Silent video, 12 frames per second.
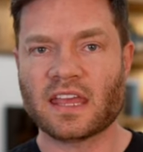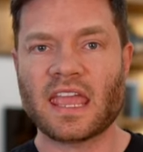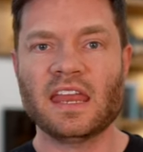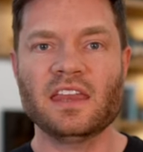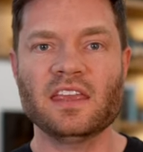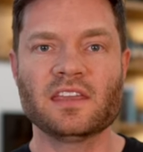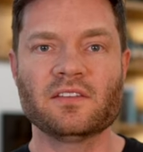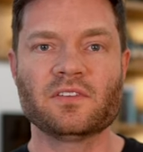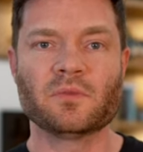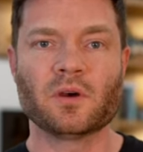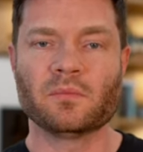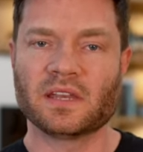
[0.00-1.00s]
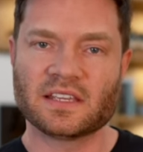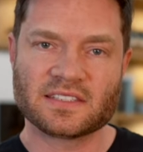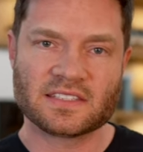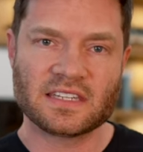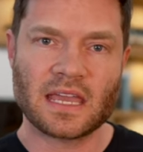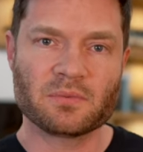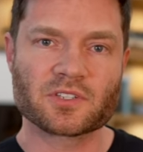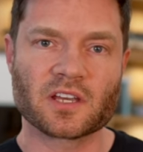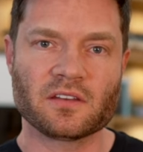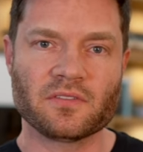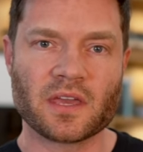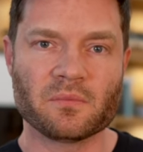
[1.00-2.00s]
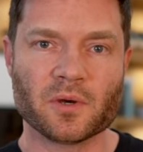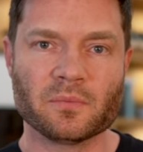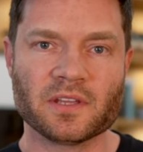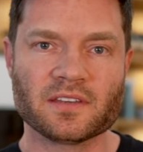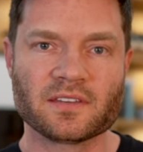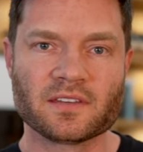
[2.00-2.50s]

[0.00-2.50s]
at any given moment, a snapshot of that moment,